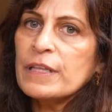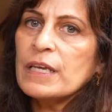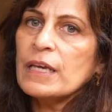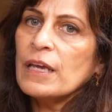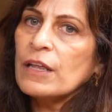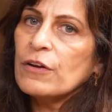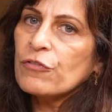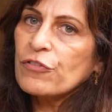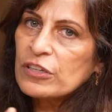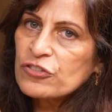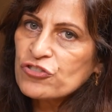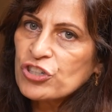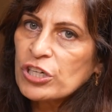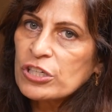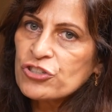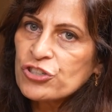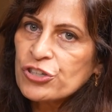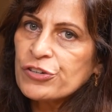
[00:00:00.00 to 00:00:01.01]
the
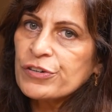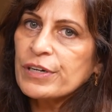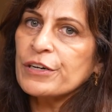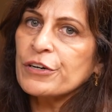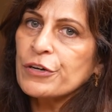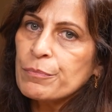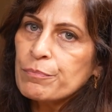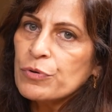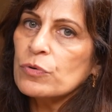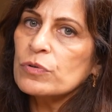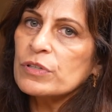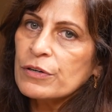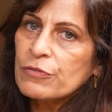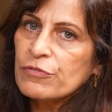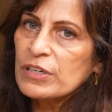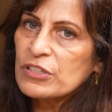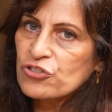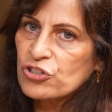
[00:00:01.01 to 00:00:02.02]
infrastructure and compute
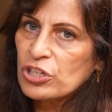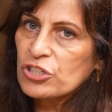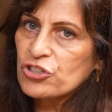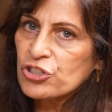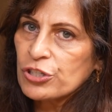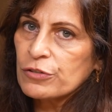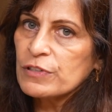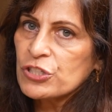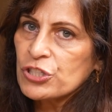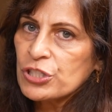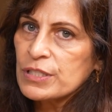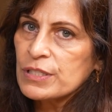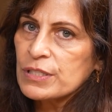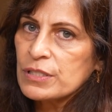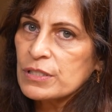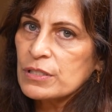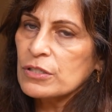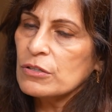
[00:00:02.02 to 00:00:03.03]
infrastructure, which
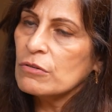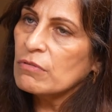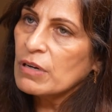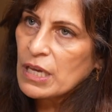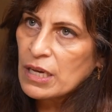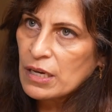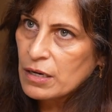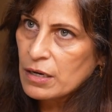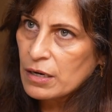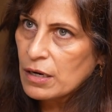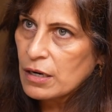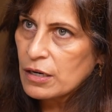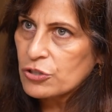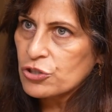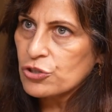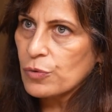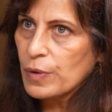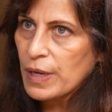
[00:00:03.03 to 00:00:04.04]
is unique
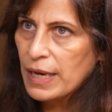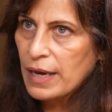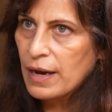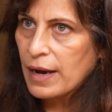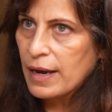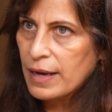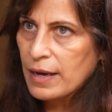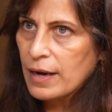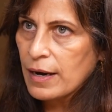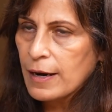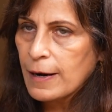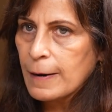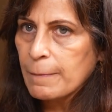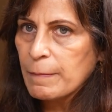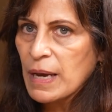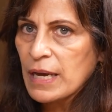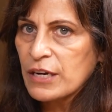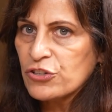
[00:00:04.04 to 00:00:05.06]
to AI,
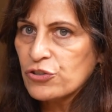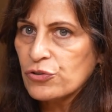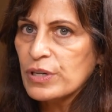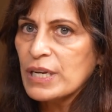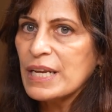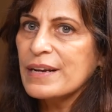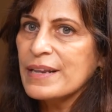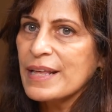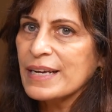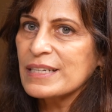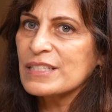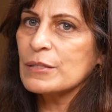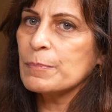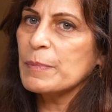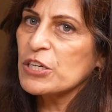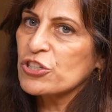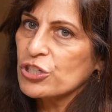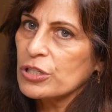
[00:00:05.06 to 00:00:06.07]
and you need that
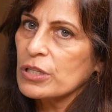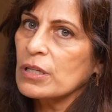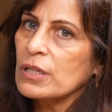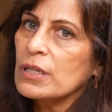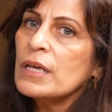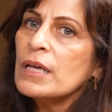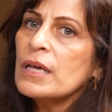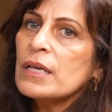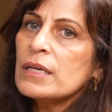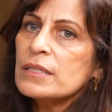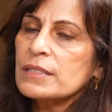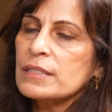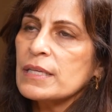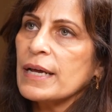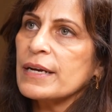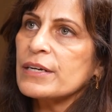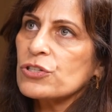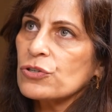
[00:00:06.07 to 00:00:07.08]
special
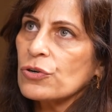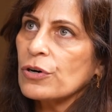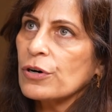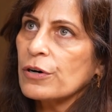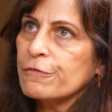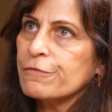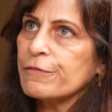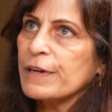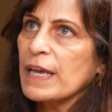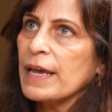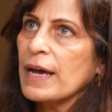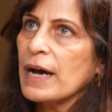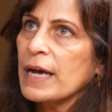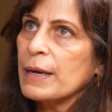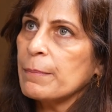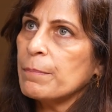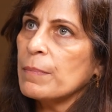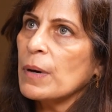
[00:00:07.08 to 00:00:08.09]
set of
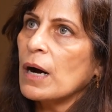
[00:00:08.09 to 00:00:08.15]
AI